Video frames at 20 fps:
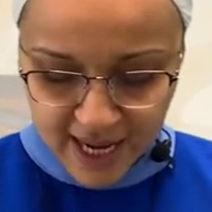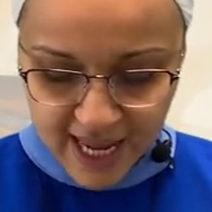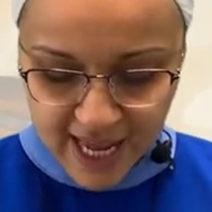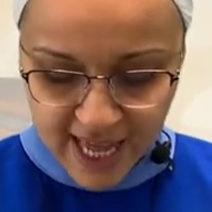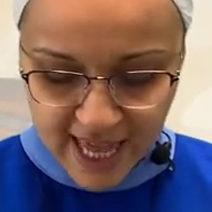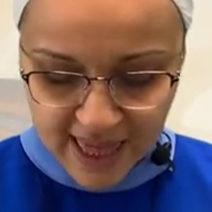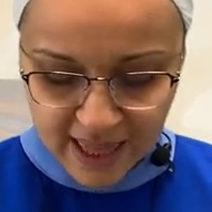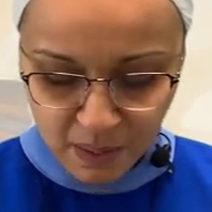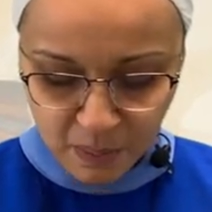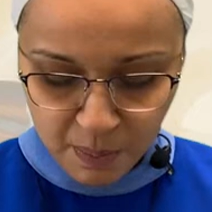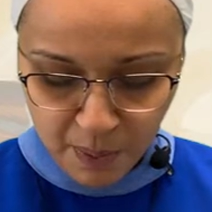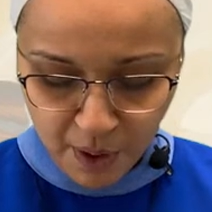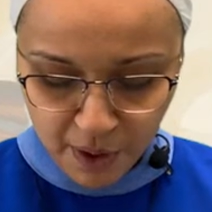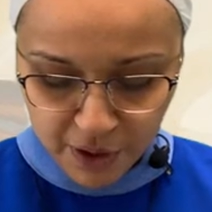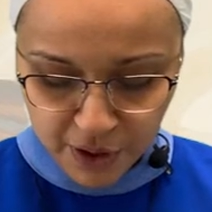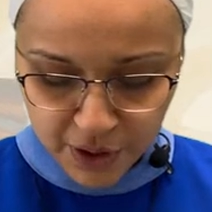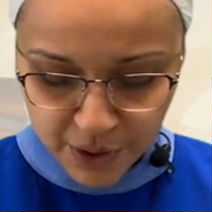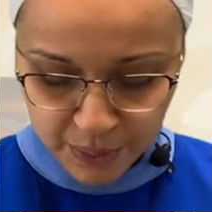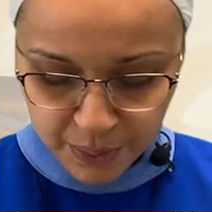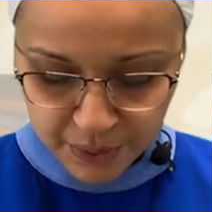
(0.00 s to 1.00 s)
and the
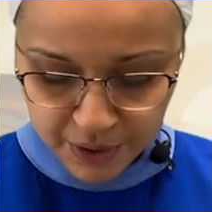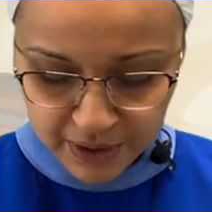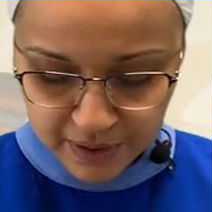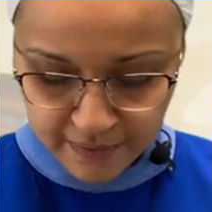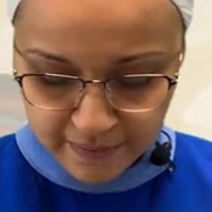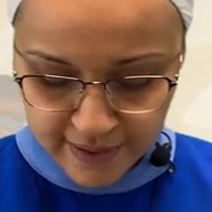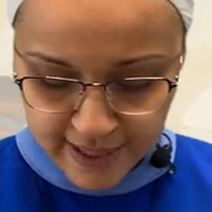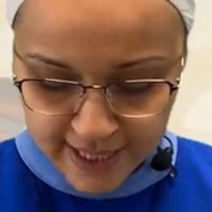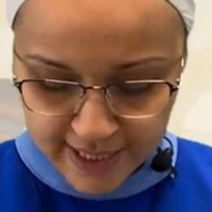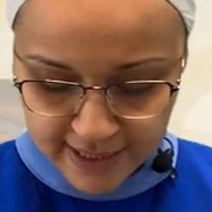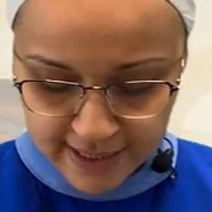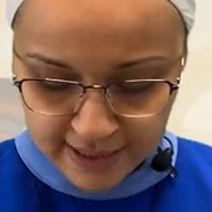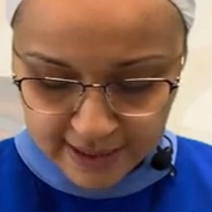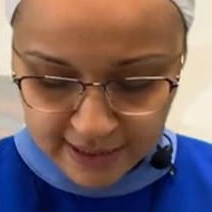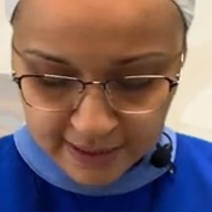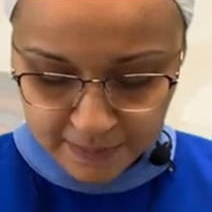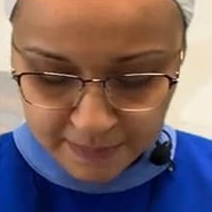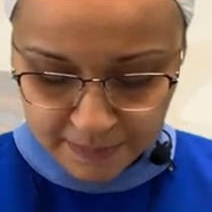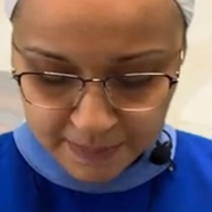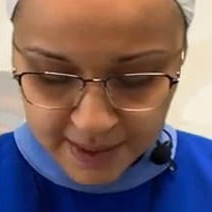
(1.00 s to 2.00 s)
waters were divided.
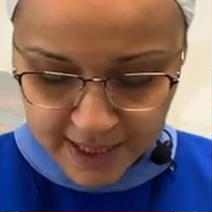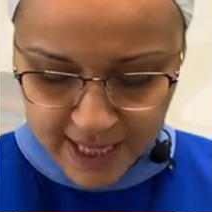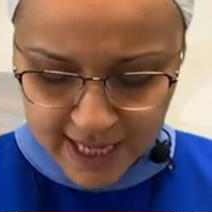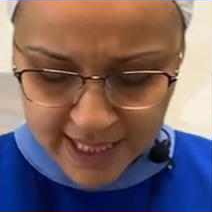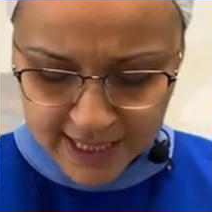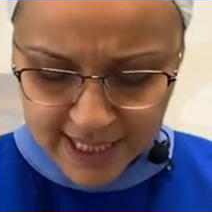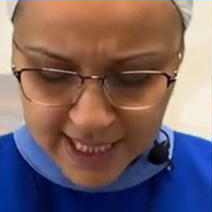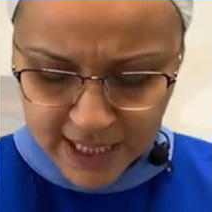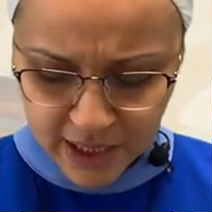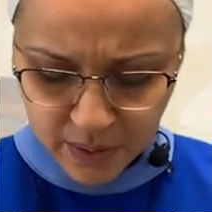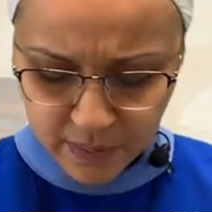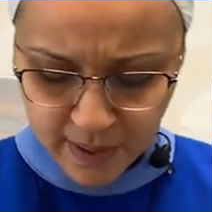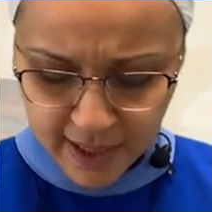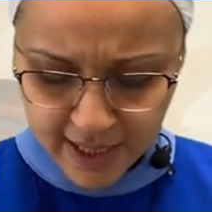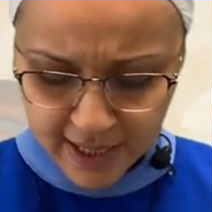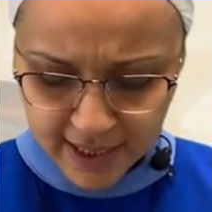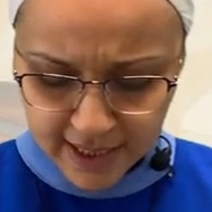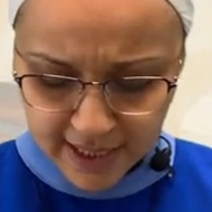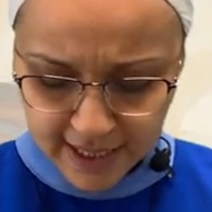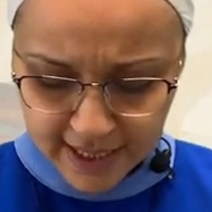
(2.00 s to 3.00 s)
The
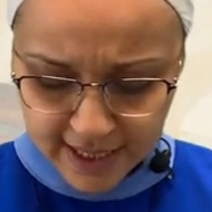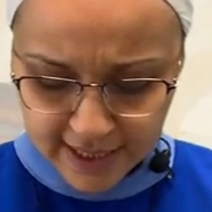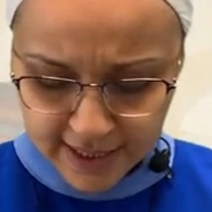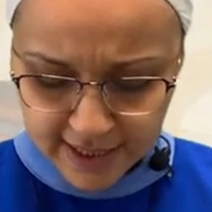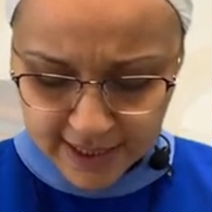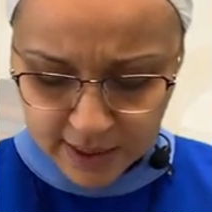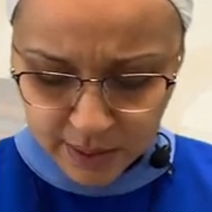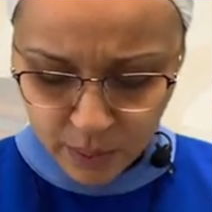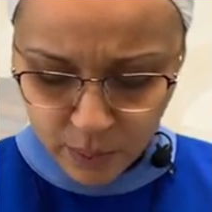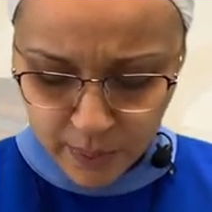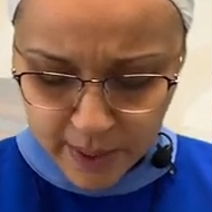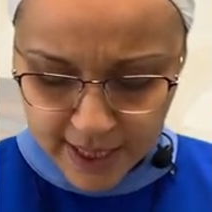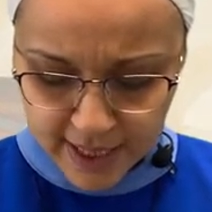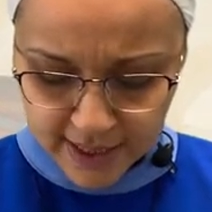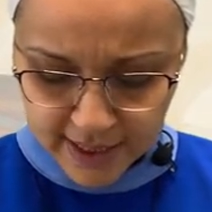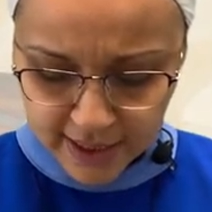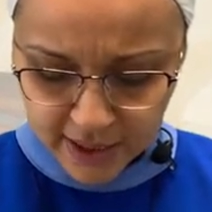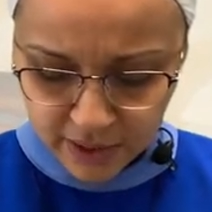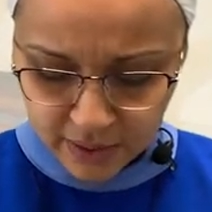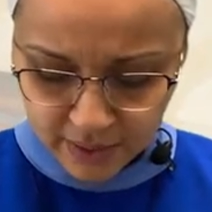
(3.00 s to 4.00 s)
Israelites
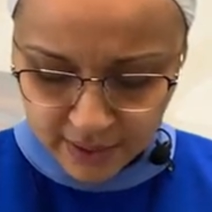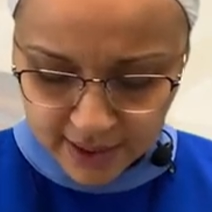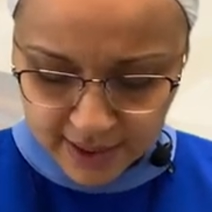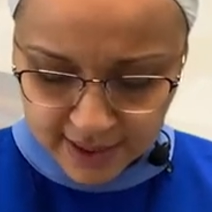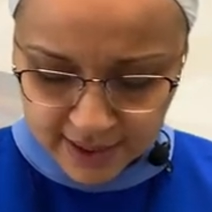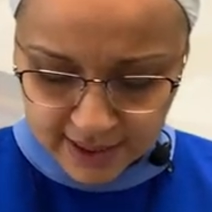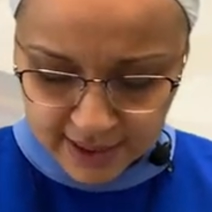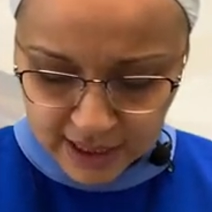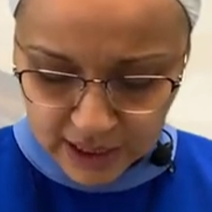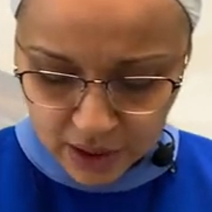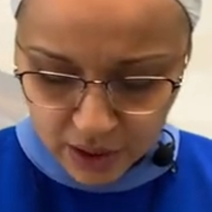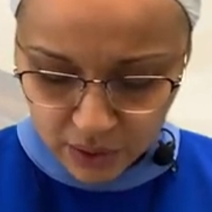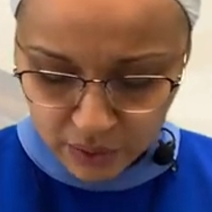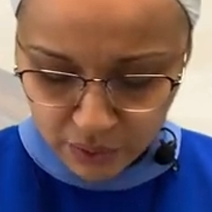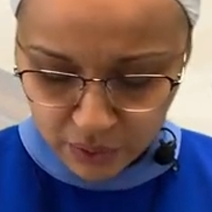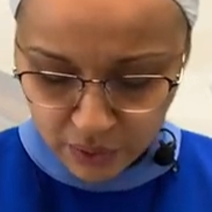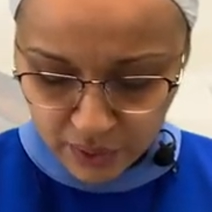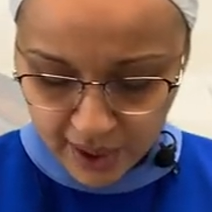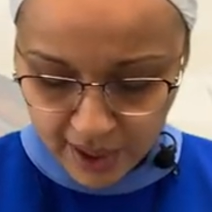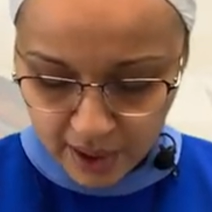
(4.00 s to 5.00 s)
went into the sea on
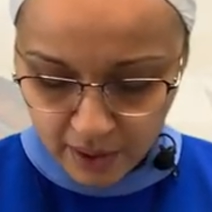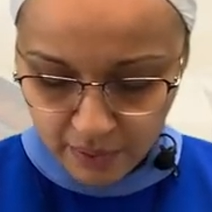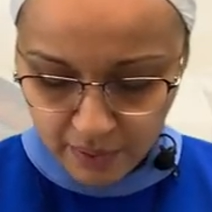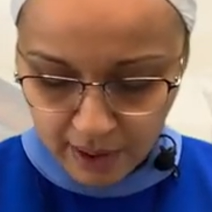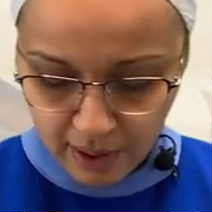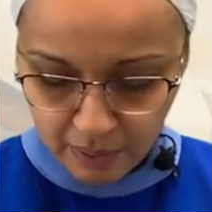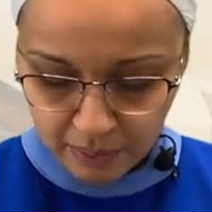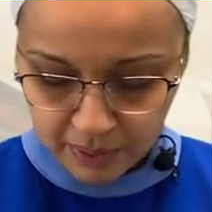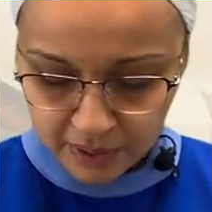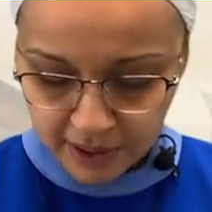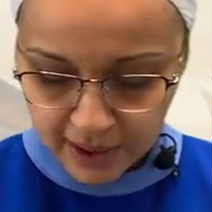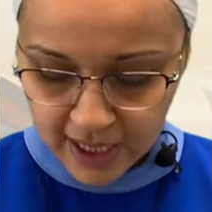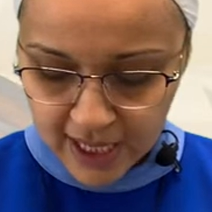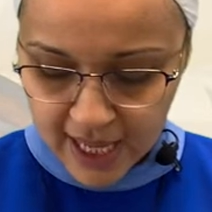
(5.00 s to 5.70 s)
dry ground,